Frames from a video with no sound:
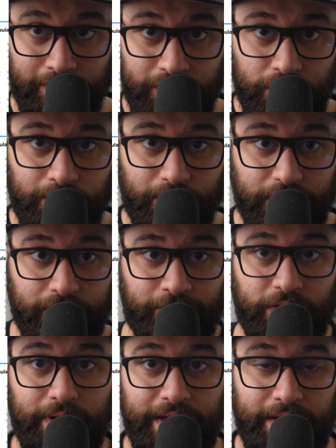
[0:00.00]
From, eh,
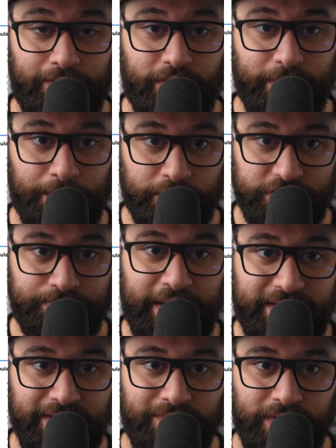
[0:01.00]
from the perspective of
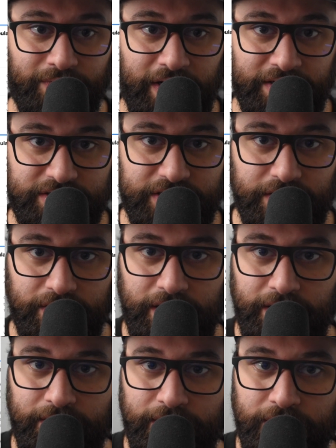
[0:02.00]
us in, in, in
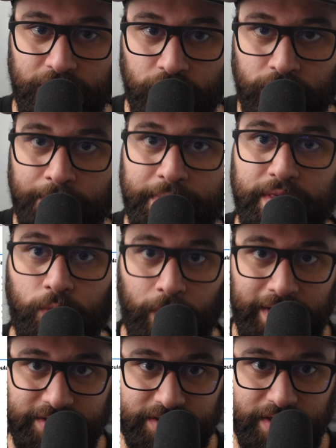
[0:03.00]
Europe and the West,
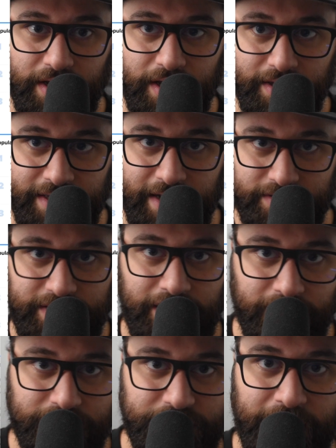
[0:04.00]
yes, that looks
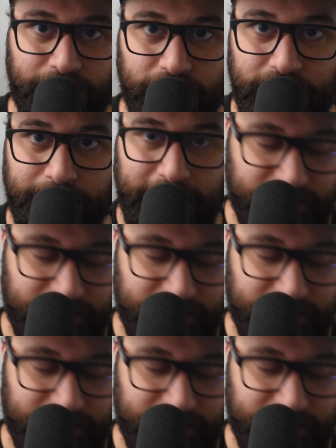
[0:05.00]
definitely messed up.